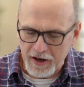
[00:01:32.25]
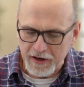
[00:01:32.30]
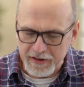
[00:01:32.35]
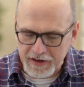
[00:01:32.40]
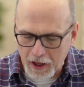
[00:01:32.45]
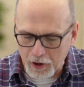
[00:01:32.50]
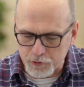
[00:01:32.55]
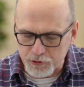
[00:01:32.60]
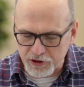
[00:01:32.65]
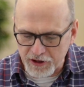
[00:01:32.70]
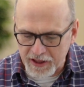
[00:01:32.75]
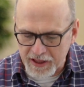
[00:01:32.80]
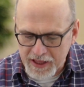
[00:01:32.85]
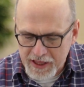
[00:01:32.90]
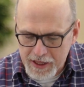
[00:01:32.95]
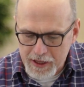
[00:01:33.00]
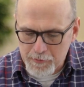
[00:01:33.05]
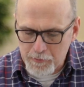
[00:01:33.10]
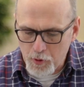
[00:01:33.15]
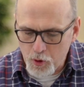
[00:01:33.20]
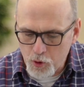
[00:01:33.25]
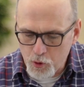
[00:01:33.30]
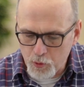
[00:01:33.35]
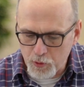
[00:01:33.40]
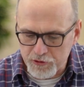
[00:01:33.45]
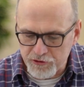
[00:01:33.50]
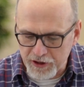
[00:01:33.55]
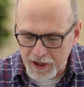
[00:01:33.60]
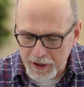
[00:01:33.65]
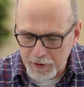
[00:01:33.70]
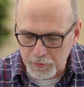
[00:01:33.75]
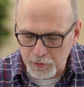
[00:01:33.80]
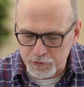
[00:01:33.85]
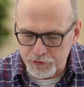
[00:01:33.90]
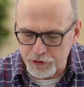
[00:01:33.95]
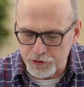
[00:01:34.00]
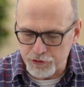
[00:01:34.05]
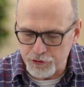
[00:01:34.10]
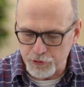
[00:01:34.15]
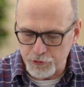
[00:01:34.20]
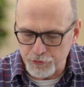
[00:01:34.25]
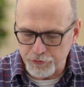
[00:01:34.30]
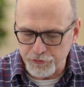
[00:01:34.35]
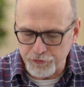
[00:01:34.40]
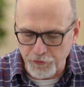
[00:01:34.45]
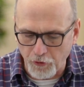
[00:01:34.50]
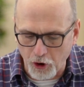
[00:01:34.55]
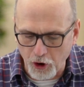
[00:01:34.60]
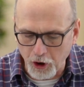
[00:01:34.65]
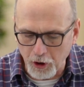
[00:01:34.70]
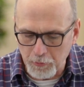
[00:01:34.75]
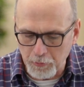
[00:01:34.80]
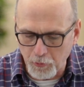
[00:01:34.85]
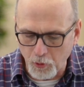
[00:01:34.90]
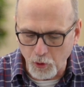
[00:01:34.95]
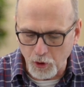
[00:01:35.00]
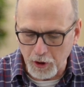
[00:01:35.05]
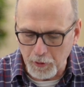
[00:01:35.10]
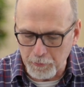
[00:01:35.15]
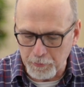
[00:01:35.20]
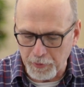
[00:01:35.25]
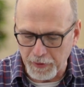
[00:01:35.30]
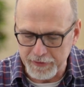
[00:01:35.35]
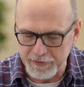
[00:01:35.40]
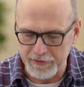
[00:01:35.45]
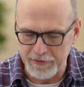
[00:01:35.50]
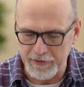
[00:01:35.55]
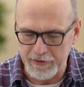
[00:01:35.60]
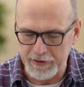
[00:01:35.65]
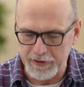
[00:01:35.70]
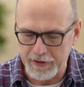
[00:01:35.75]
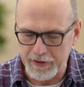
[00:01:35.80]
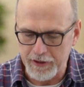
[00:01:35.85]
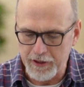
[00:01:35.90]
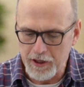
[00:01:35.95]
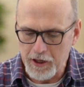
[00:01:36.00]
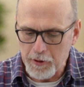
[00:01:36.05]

"Now to him who is able to do far more abundantly